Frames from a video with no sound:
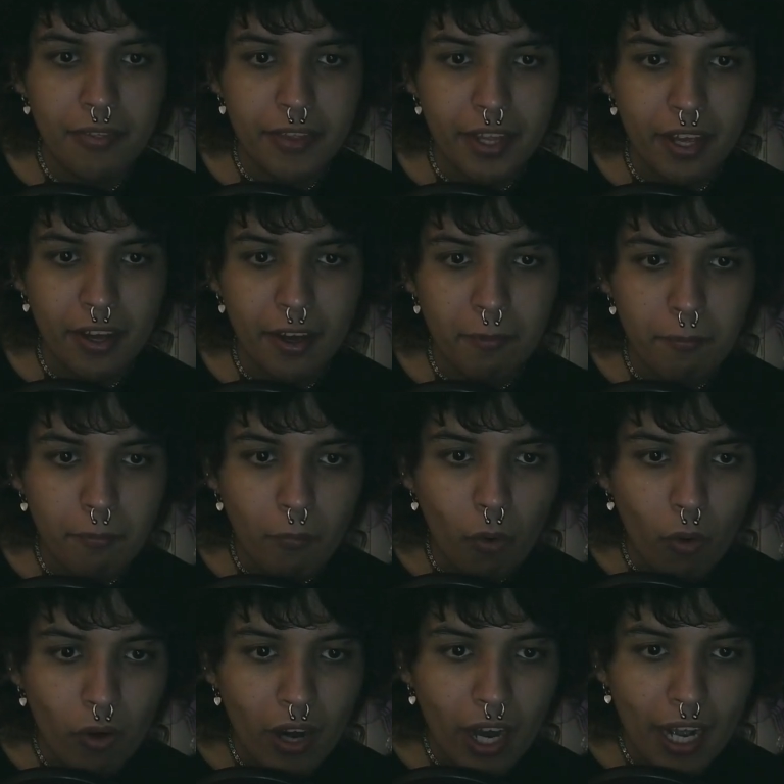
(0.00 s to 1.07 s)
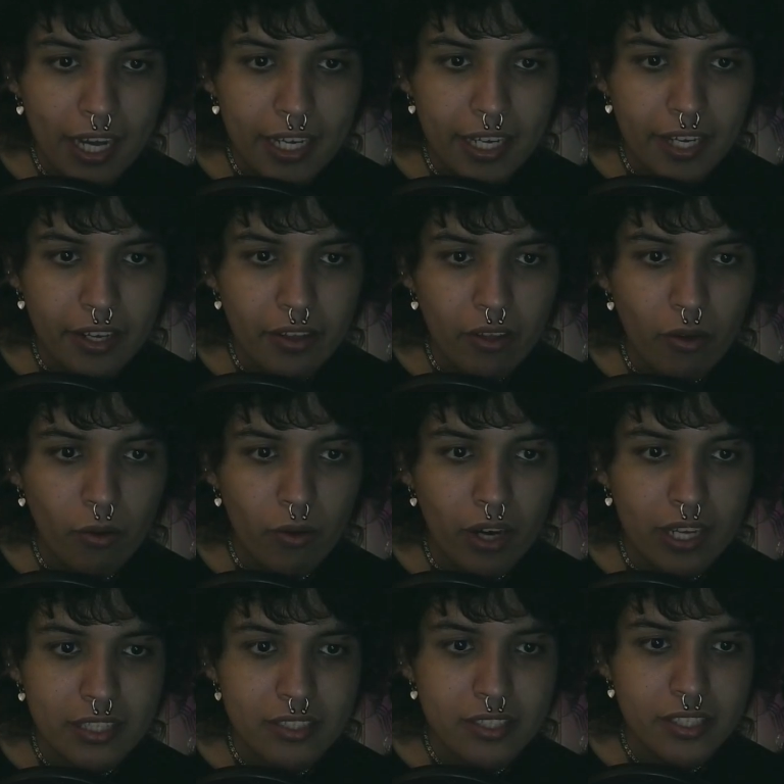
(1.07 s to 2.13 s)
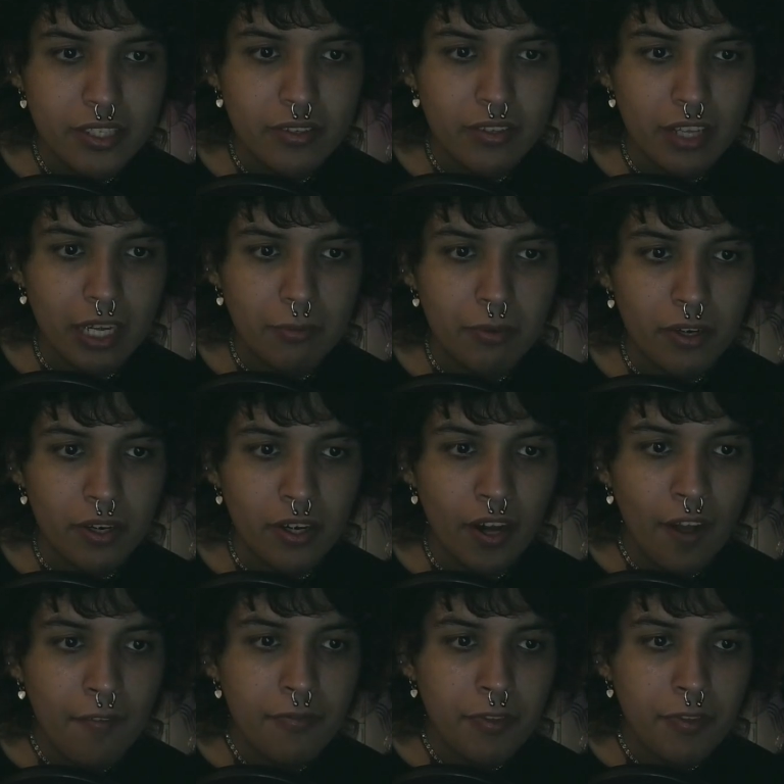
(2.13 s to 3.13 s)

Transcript: the more ideal or unskilled laborer,